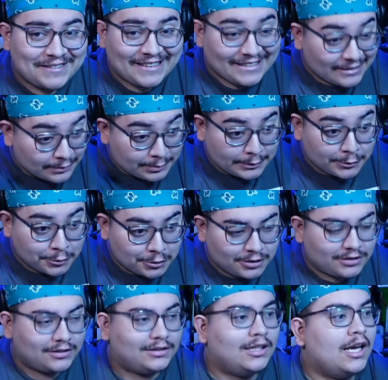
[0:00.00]
been it's been
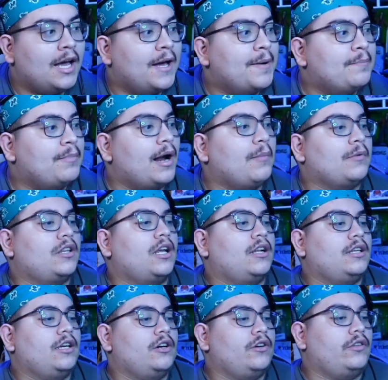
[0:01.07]
crazy but I'm
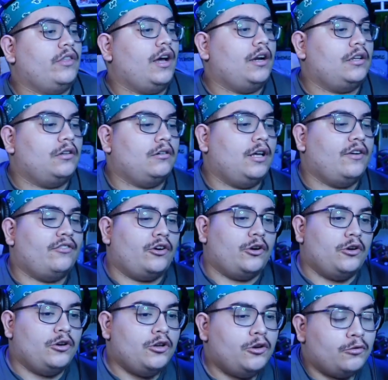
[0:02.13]
excited to hear your thoughts so again if you're
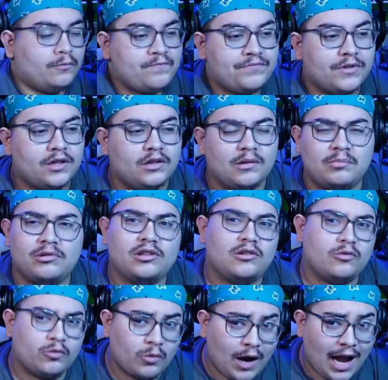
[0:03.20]
new
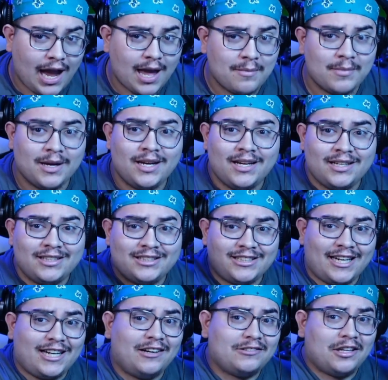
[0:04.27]
subscribe
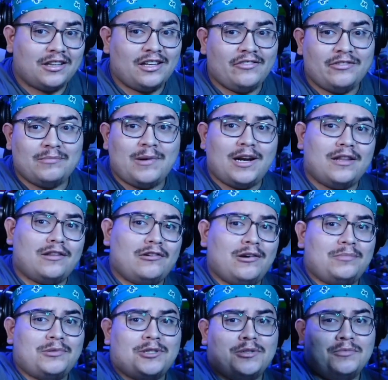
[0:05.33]
check out the stuff in my
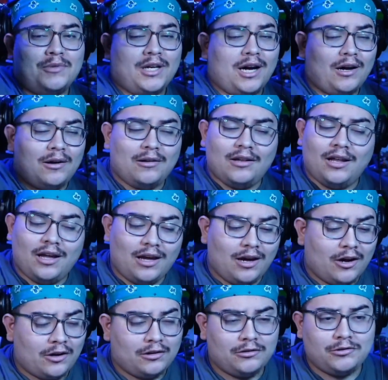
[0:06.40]
description. We got uh,
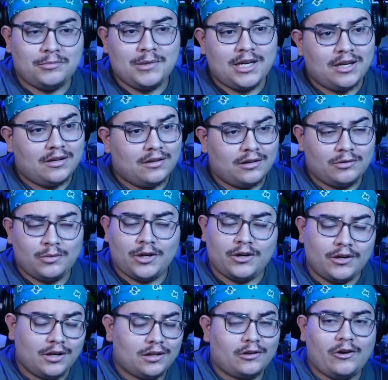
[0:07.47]
our social medias,
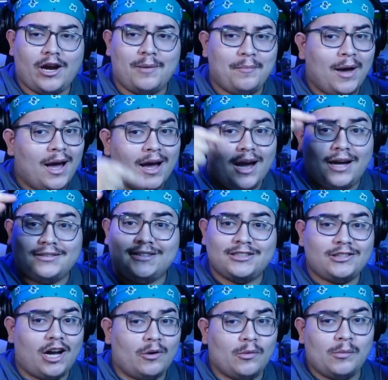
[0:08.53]
Twitter, Instagram, uh,
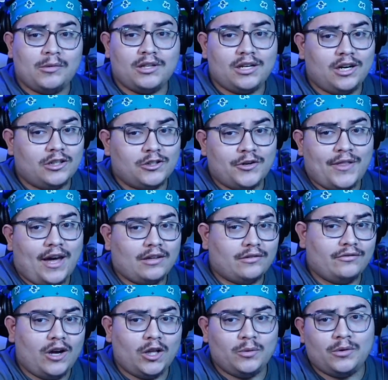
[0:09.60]
TikTok. We're almost at
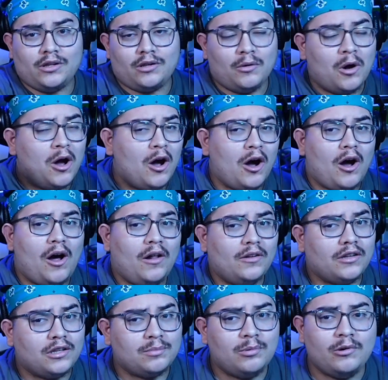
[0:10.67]
100,000 followers, so
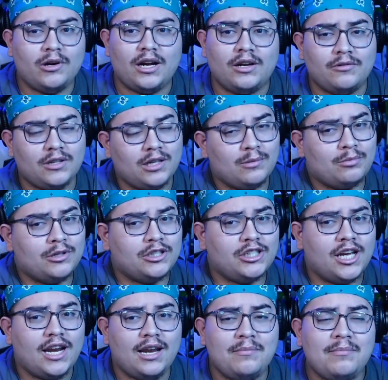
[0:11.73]
all the support, I'd really
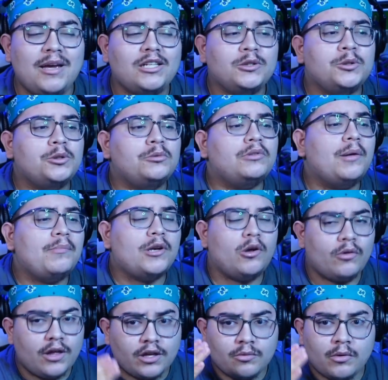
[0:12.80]
appreciate it. And make sure you let me
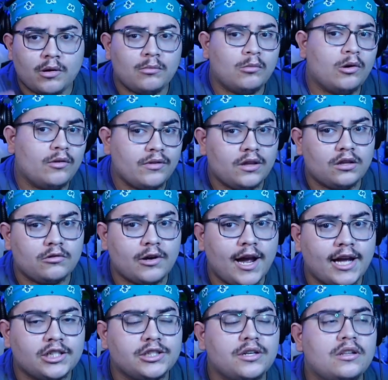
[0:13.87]
know that you want more of these
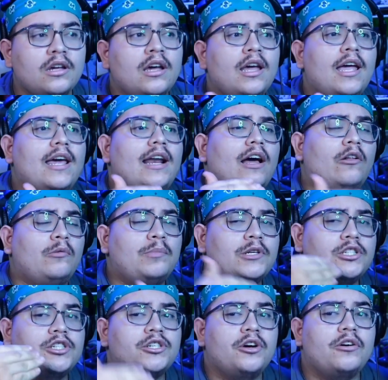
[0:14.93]
reactions, and I will be
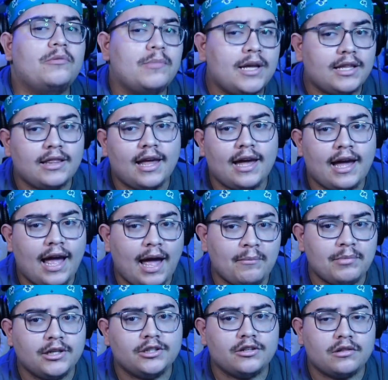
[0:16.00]
sure to make that
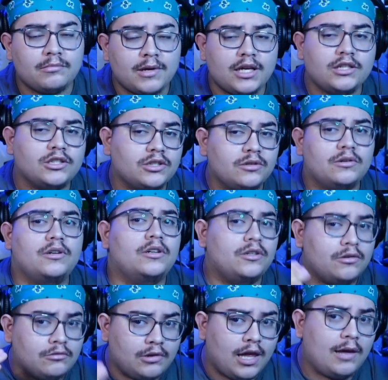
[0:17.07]
happen. Just make sure
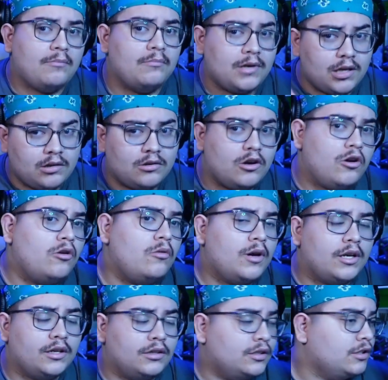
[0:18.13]
you let me know
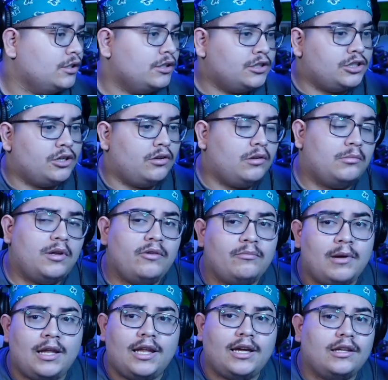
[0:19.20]
and show some love
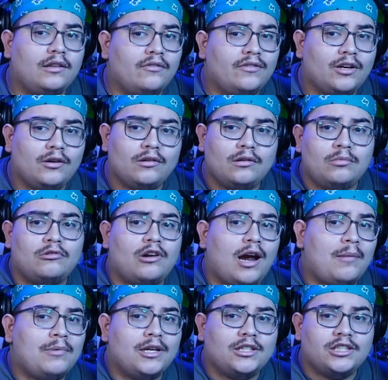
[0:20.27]
by liking the video,
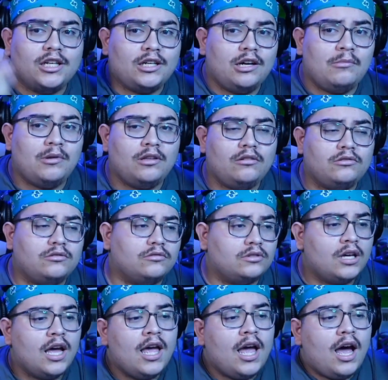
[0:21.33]
subscribing, and checking out my
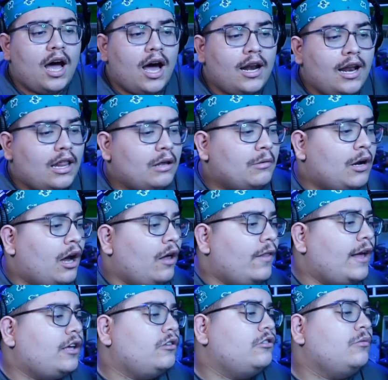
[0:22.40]
socials. Uh, now that we got all
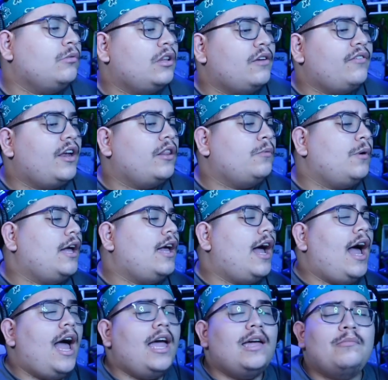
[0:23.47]
that YouTube stuff out of the way,
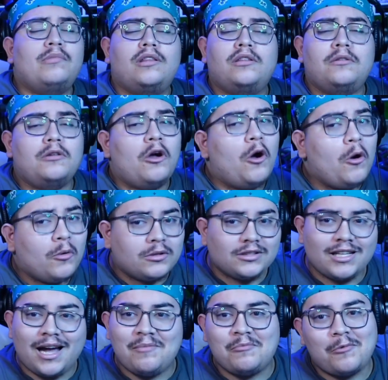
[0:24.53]
I am
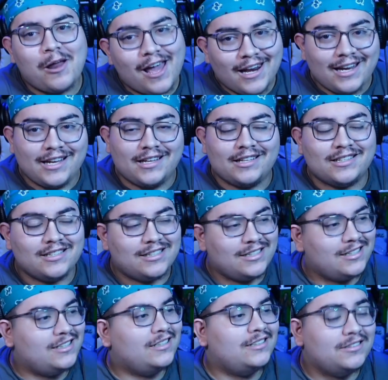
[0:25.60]
stoked. I'm ready.
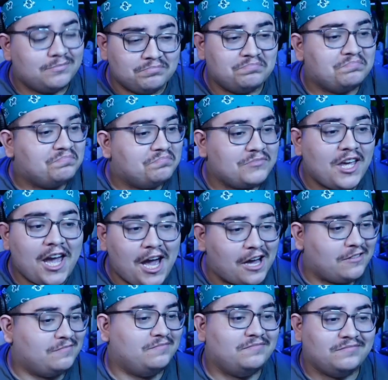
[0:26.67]

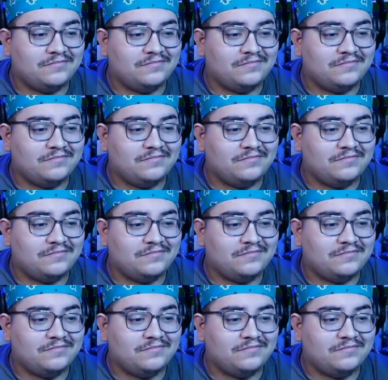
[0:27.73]
Yeah.